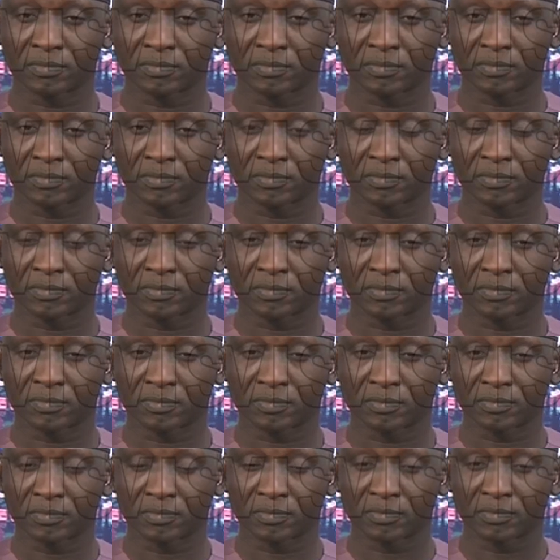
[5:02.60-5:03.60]

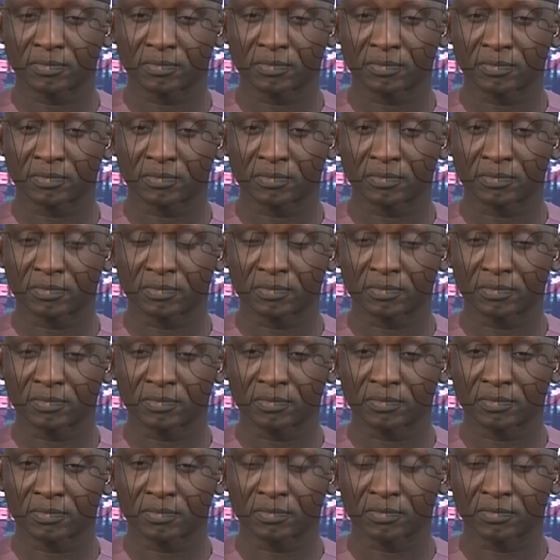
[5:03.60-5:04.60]

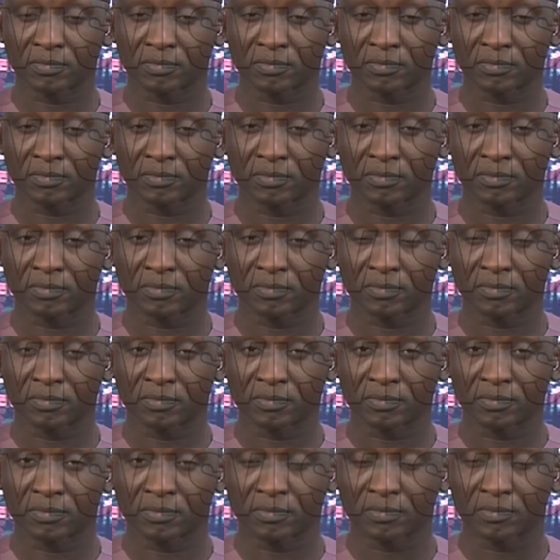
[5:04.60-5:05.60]

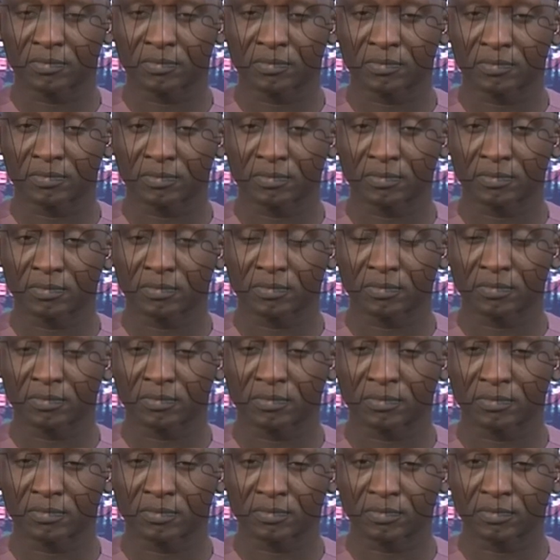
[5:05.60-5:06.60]

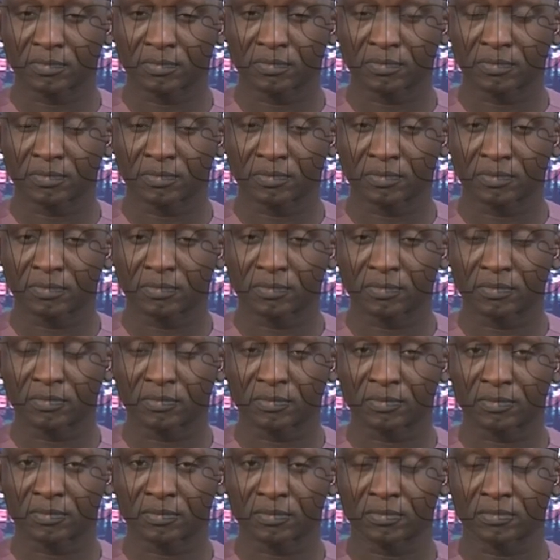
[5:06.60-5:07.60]

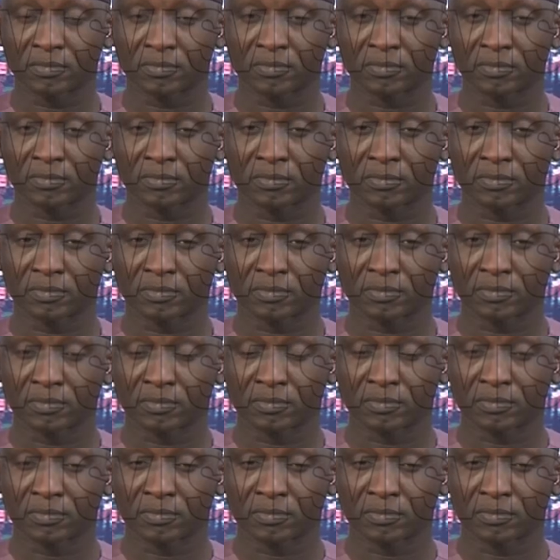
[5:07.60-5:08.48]
(not speaking)